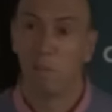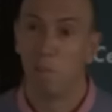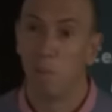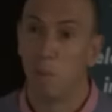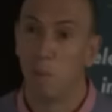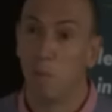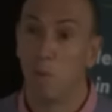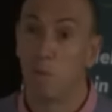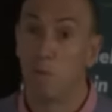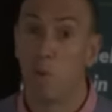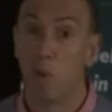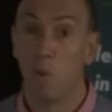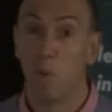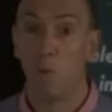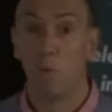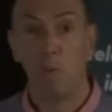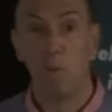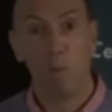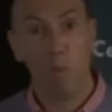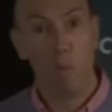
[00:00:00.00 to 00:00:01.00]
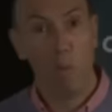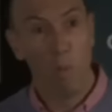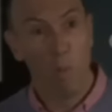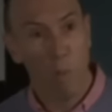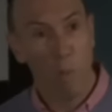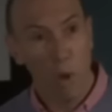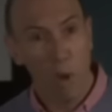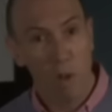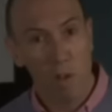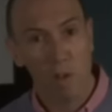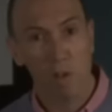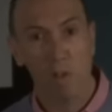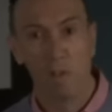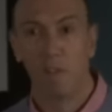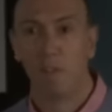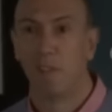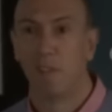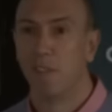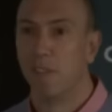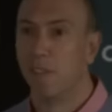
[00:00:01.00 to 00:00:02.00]
People have got to want
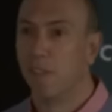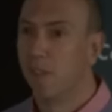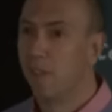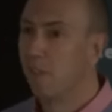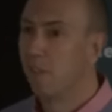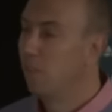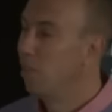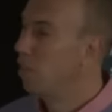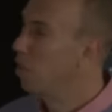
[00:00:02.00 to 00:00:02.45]
to